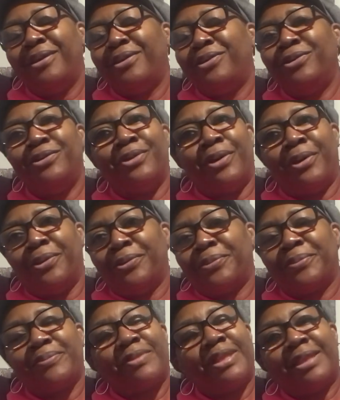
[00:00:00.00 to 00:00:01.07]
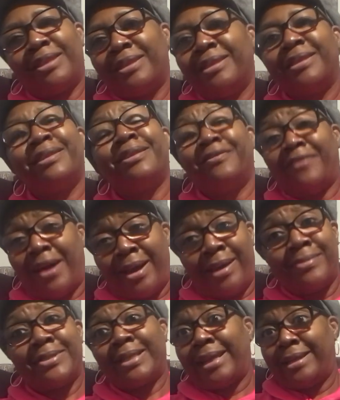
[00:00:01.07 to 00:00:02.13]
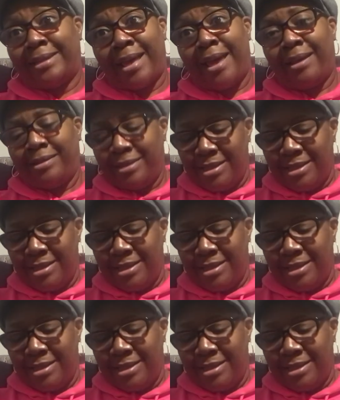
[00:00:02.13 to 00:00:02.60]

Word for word: you know, the vibes like that.